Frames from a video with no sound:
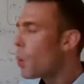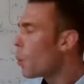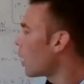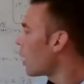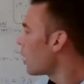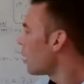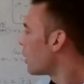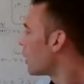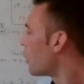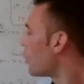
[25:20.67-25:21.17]

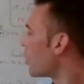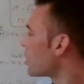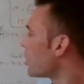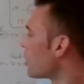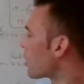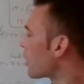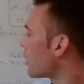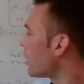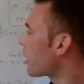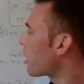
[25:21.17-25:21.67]
Well, when
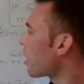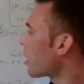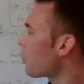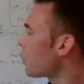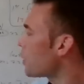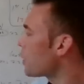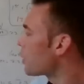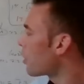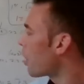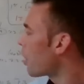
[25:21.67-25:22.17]
you click
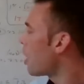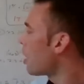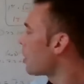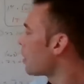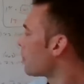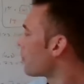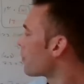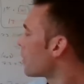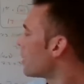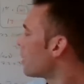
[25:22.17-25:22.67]
on withdraw,